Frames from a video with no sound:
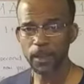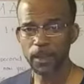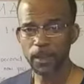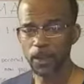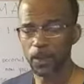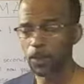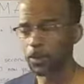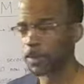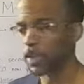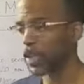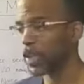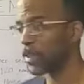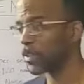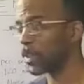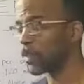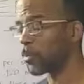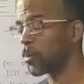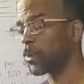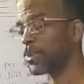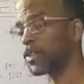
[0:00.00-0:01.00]
Okay,
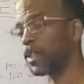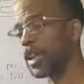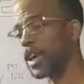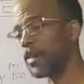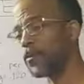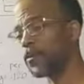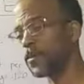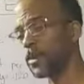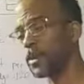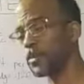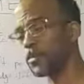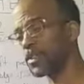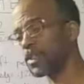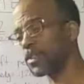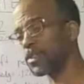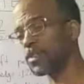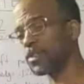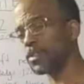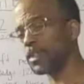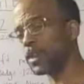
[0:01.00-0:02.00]
then once they have freedom,
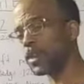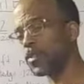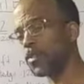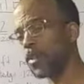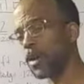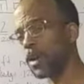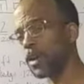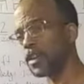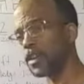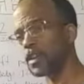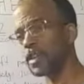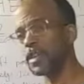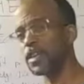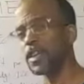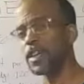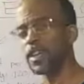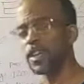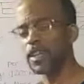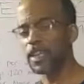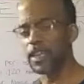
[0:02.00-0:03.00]
justice, and equality,
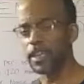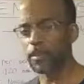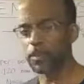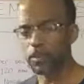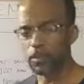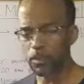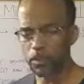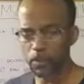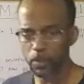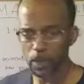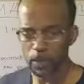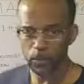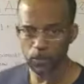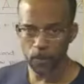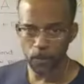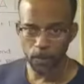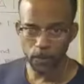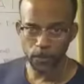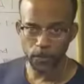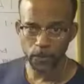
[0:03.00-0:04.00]
they can bring
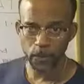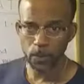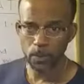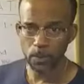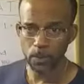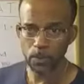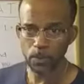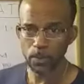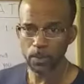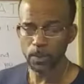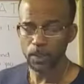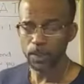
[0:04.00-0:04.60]
forth food,